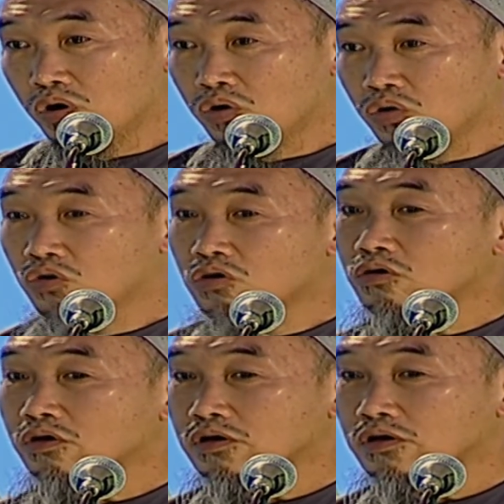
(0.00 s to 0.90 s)

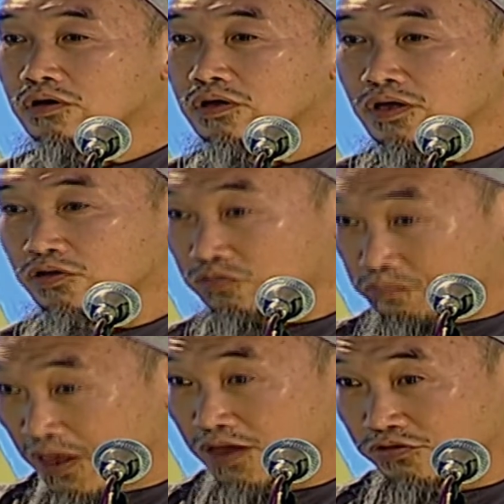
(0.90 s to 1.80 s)
who is
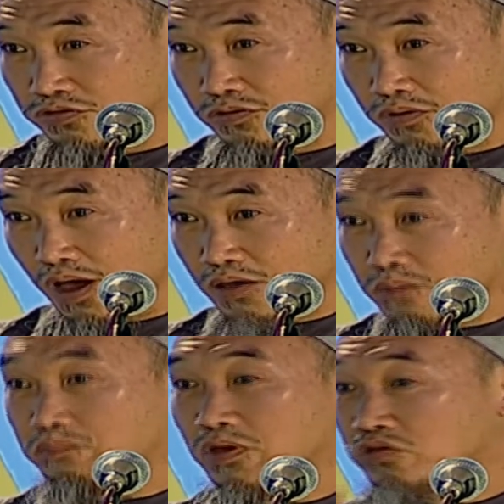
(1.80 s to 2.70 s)
peace, and the
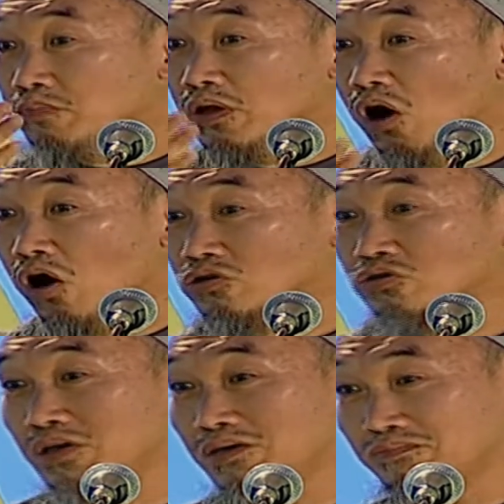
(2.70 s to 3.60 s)
peace belongs to
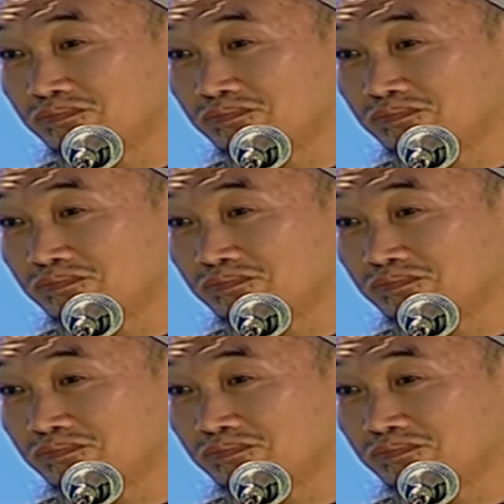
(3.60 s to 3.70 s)
Him,